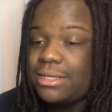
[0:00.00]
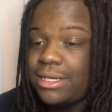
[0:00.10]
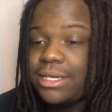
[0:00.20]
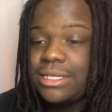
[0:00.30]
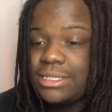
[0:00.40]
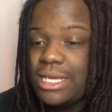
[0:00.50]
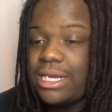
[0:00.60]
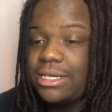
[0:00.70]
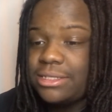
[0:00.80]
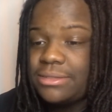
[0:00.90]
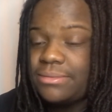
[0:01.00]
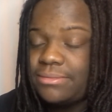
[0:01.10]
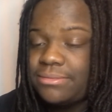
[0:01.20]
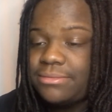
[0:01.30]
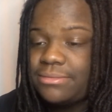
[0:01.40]
hook is there.
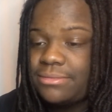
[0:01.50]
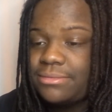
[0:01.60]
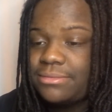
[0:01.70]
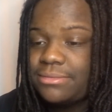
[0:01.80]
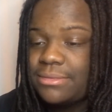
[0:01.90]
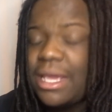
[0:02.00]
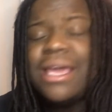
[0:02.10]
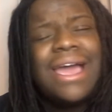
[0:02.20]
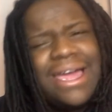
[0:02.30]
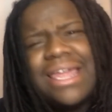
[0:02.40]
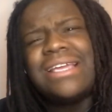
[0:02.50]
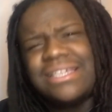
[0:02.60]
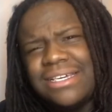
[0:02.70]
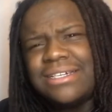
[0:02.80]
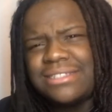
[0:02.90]
I like
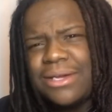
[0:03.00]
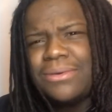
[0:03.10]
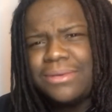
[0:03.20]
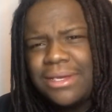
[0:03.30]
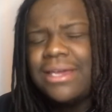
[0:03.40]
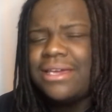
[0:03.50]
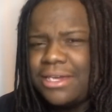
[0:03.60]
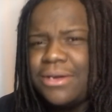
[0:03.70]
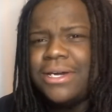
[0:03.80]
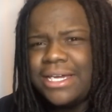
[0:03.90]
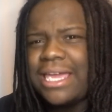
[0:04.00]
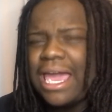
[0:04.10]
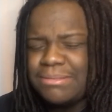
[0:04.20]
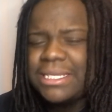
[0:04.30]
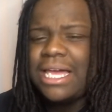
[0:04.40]
your hook though. Your hook
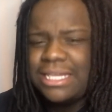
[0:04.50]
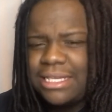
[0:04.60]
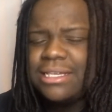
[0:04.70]
game solid.